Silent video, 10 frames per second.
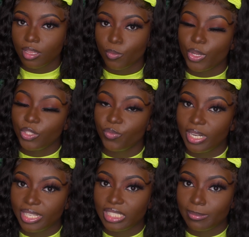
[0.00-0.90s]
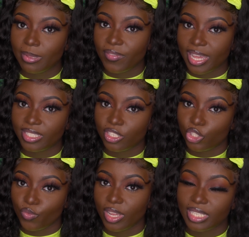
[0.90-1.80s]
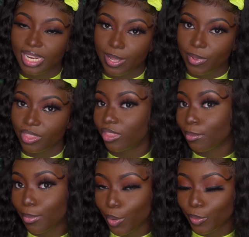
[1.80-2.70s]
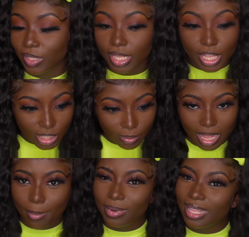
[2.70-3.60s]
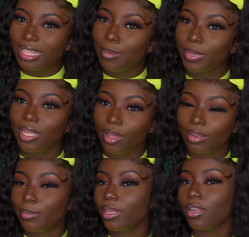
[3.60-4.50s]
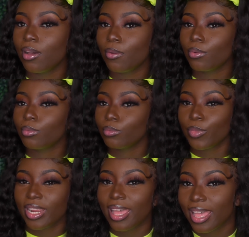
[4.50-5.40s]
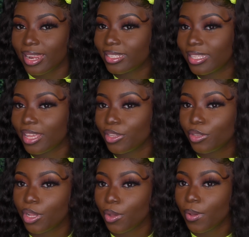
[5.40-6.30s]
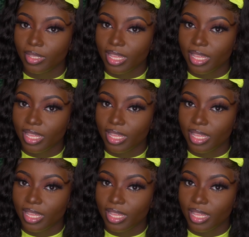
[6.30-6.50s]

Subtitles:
Which relationship advice did you resonate with the most? So comment that down below. Let me know where your head is at, you know.